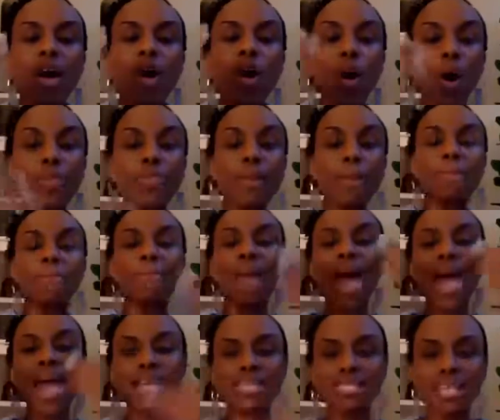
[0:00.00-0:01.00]
On the
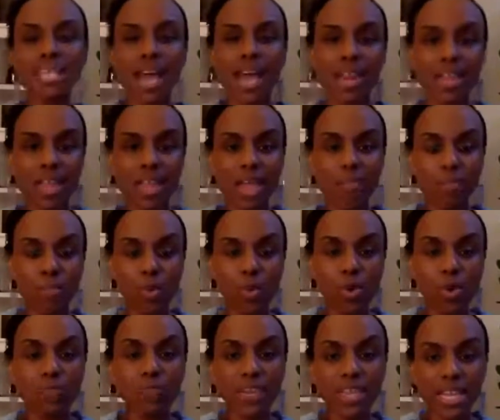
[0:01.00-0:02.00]
back side of that
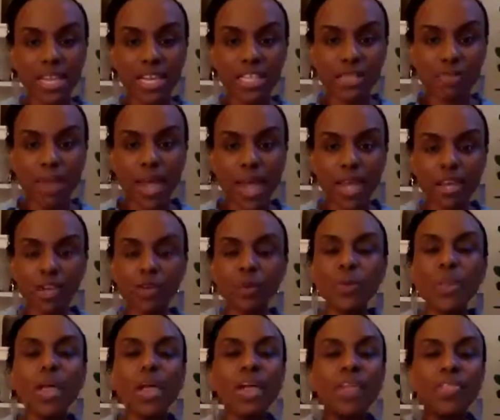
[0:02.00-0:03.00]
board for each panel,